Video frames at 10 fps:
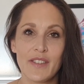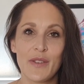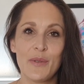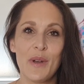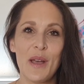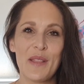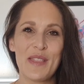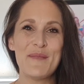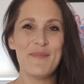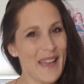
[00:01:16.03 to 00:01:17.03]
So
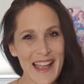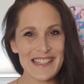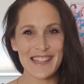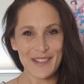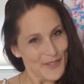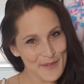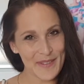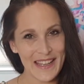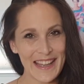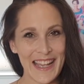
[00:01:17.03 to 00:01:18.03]
the magic for
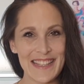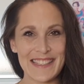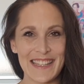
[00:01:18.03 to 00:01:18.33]
me lies